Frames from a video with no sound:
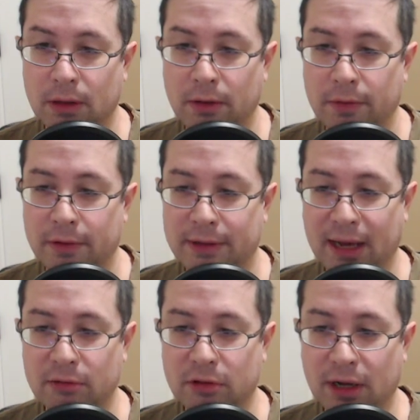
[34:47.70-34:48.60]
The
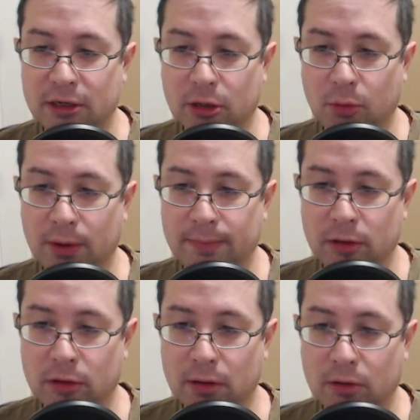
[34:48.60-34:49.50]
downside to queen
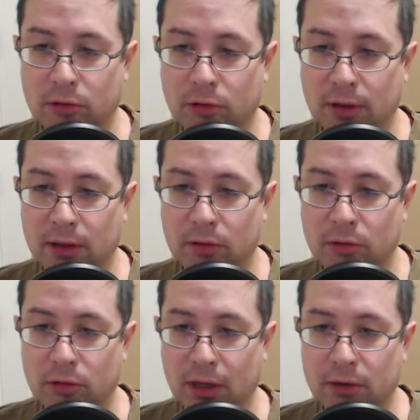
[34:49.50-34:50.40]
b6
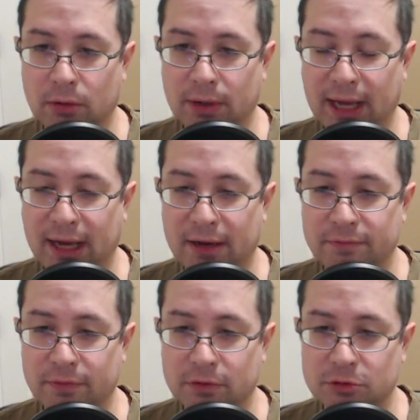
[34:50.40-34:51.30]
is I don't
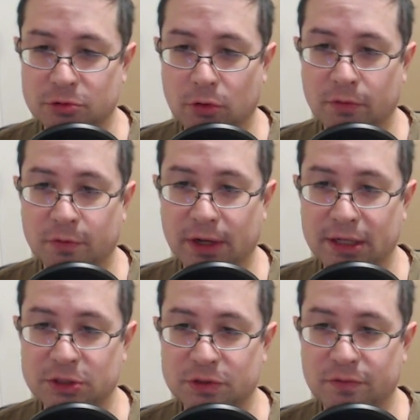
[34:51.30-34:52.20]
have control over
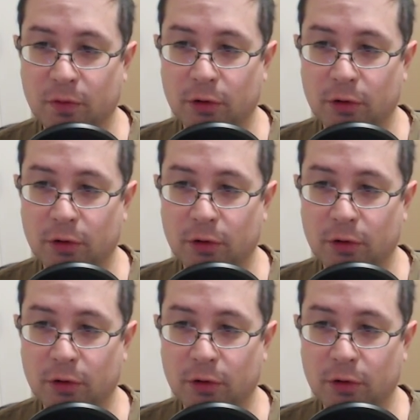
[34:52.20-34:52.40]
h4